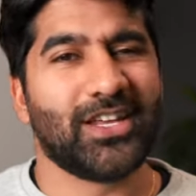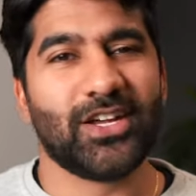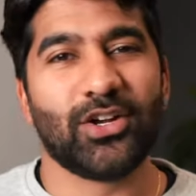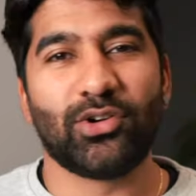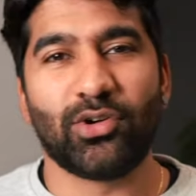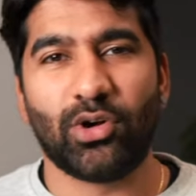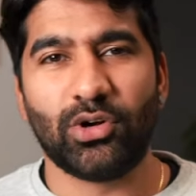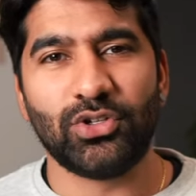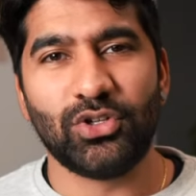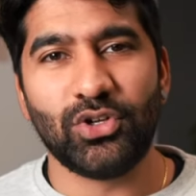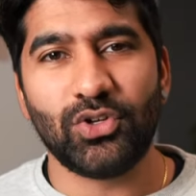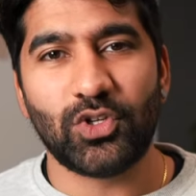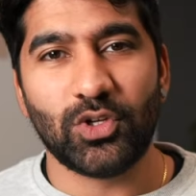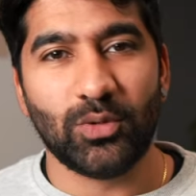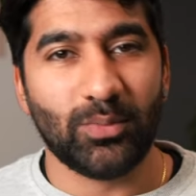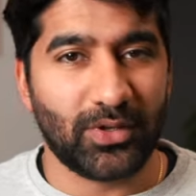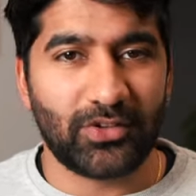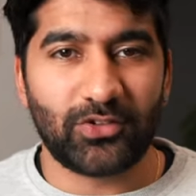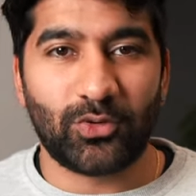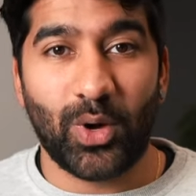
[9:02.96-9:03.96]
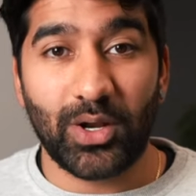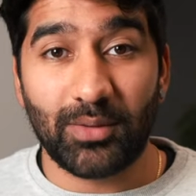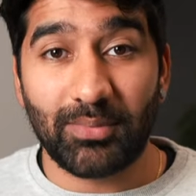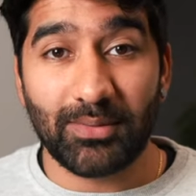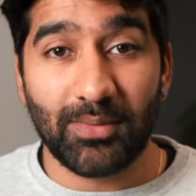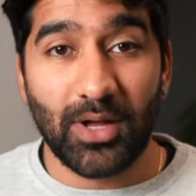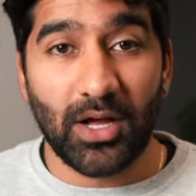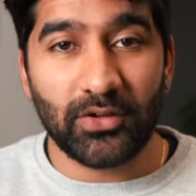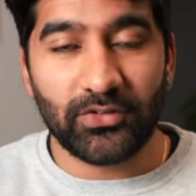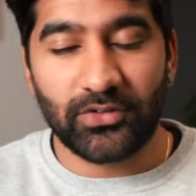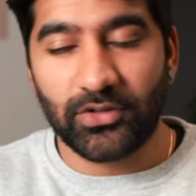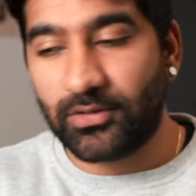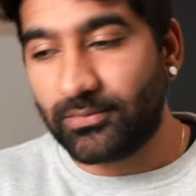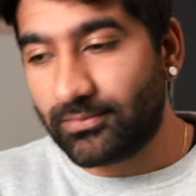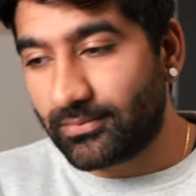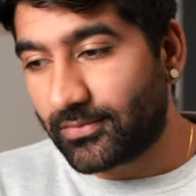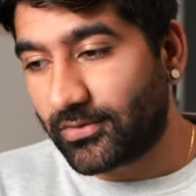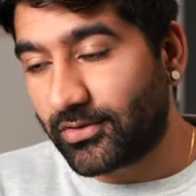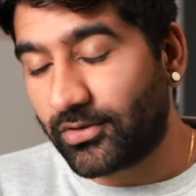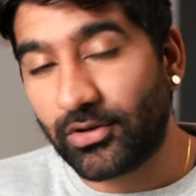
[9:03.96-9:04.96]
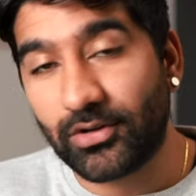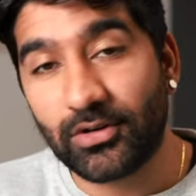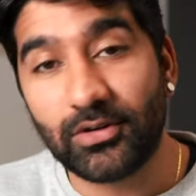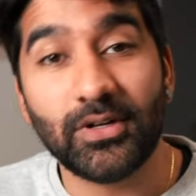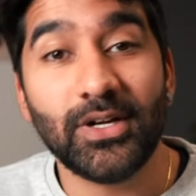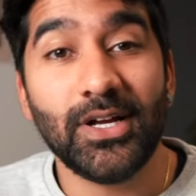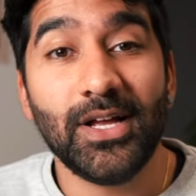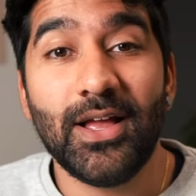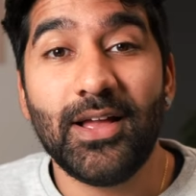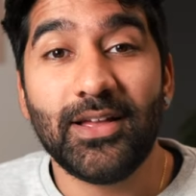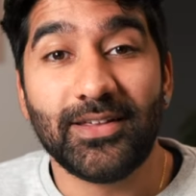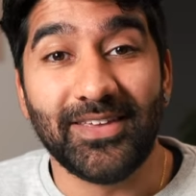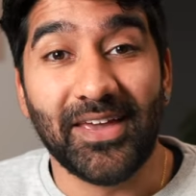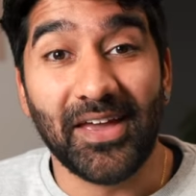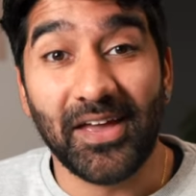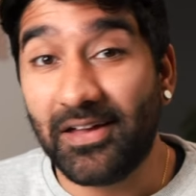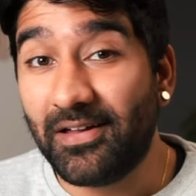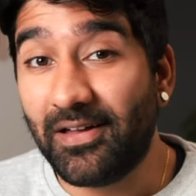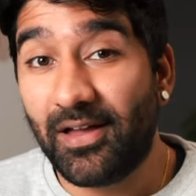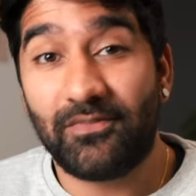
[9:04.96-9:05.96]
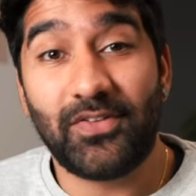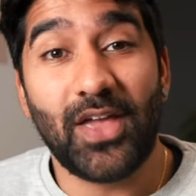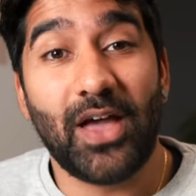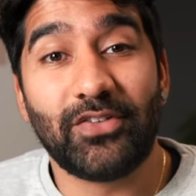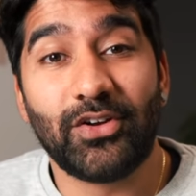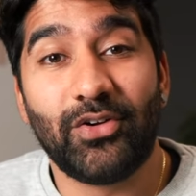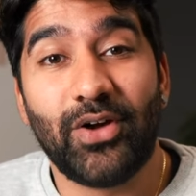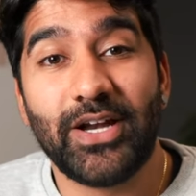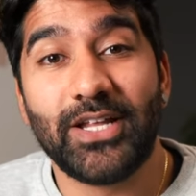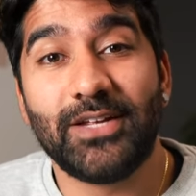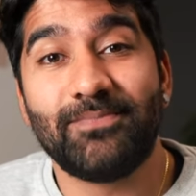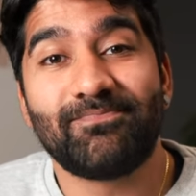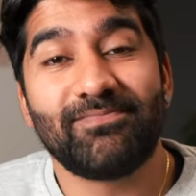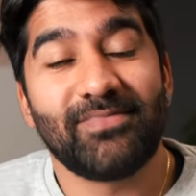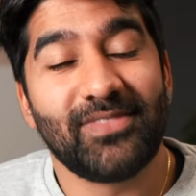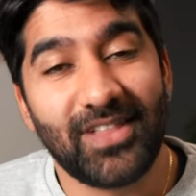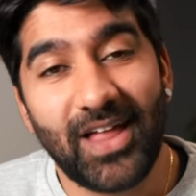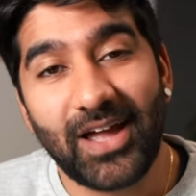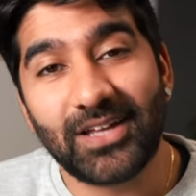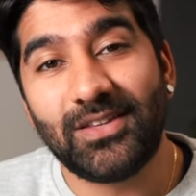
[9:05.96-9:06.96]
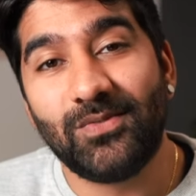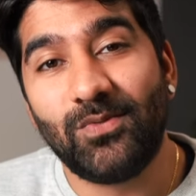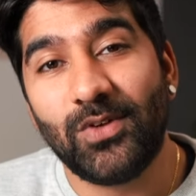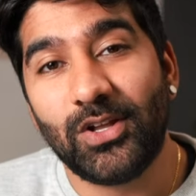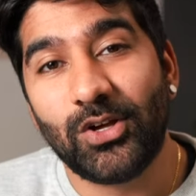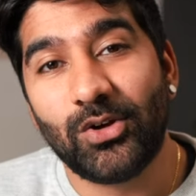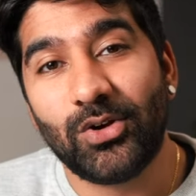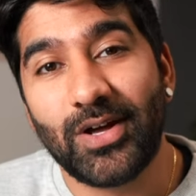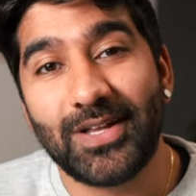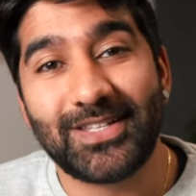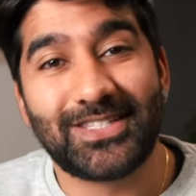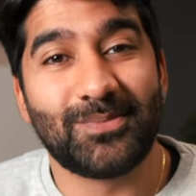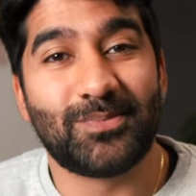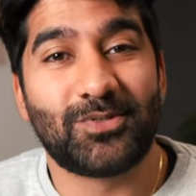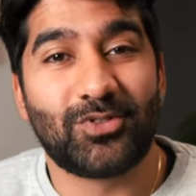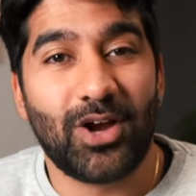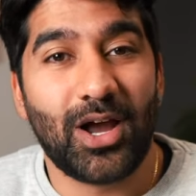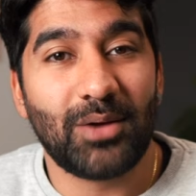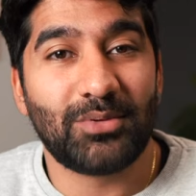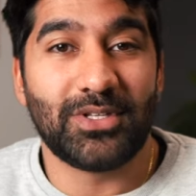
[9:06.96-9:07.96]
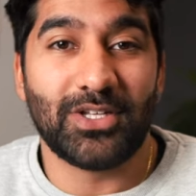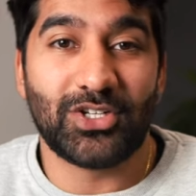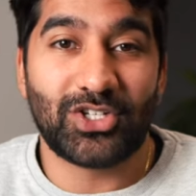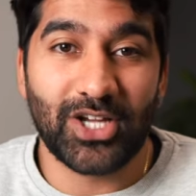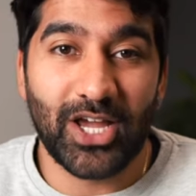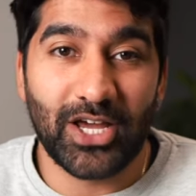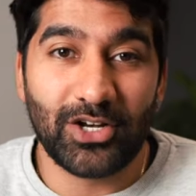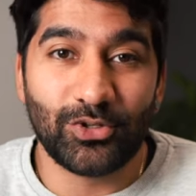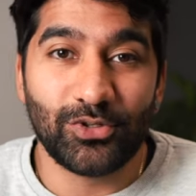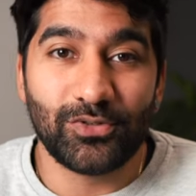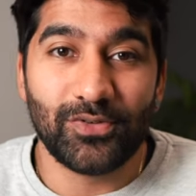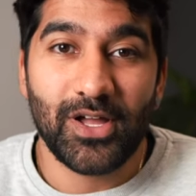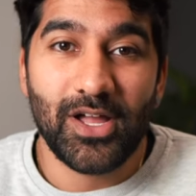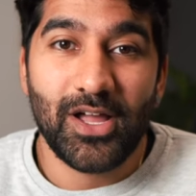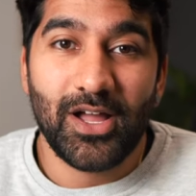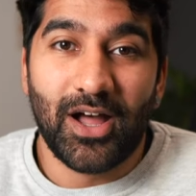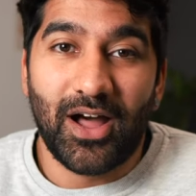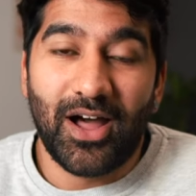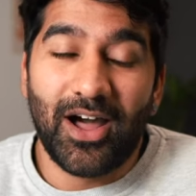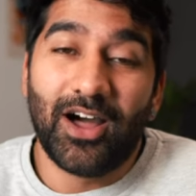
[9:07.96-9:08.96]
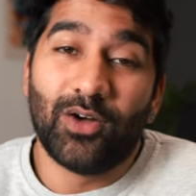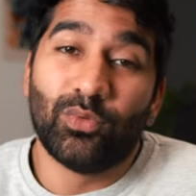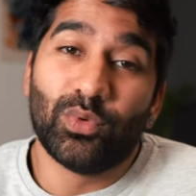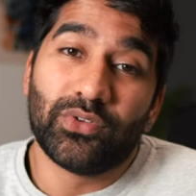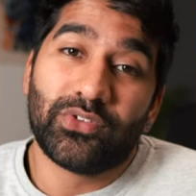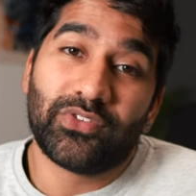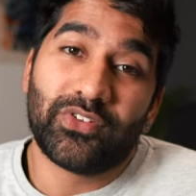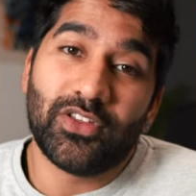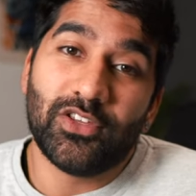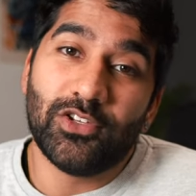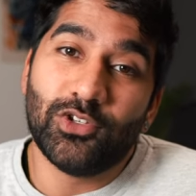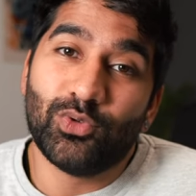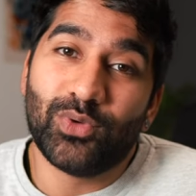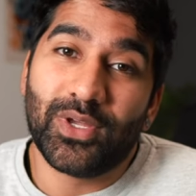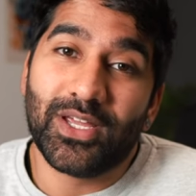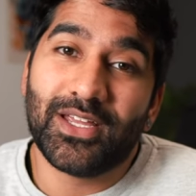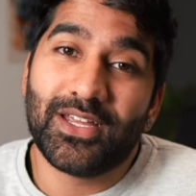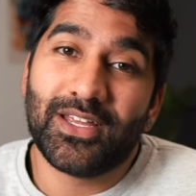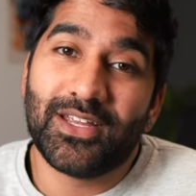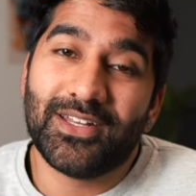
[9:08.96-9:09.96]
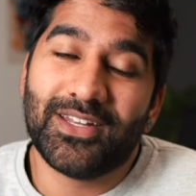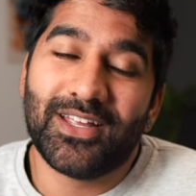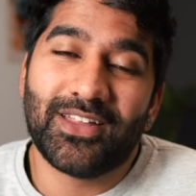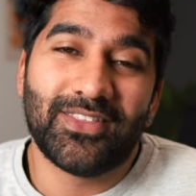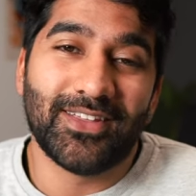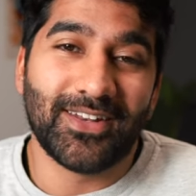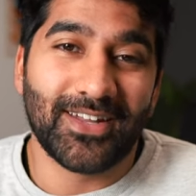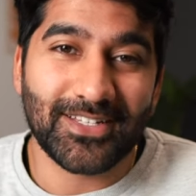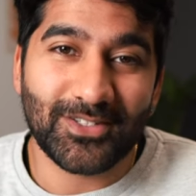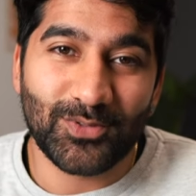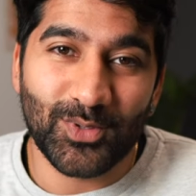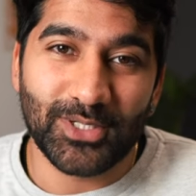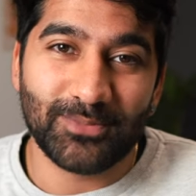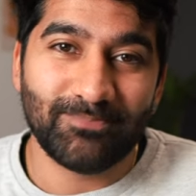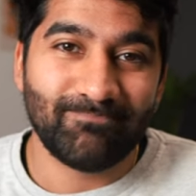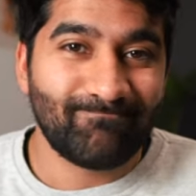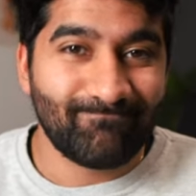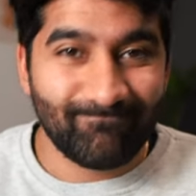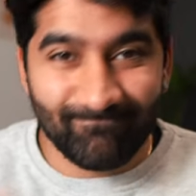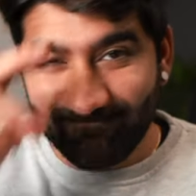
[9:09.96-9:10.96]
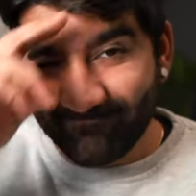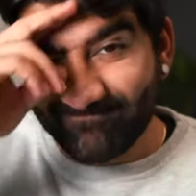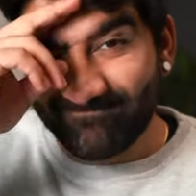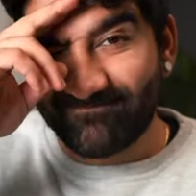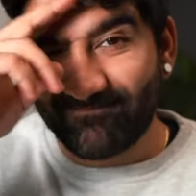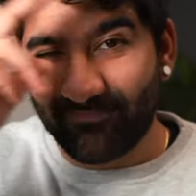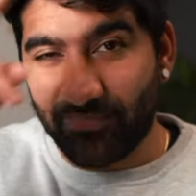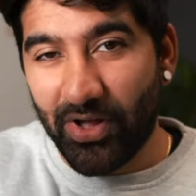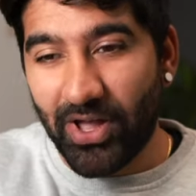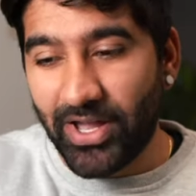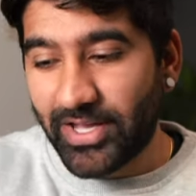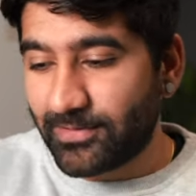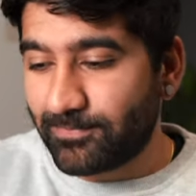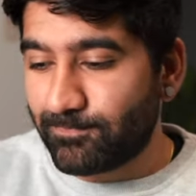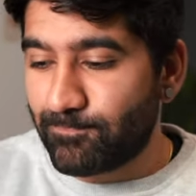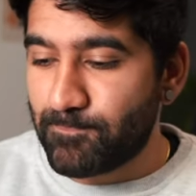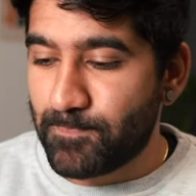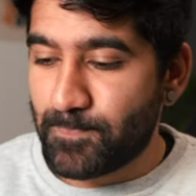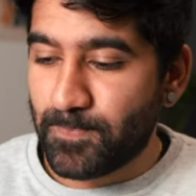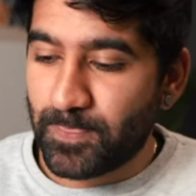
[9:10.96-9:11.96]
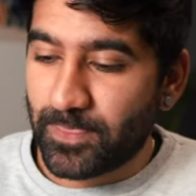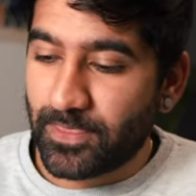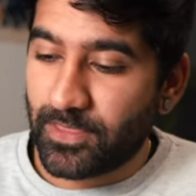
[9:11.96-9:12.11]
year on YouTube. It's quite a big milestone. So yeah, if you haven't already, like the video and subscribe to the channel. I will see you in the next one. Bye.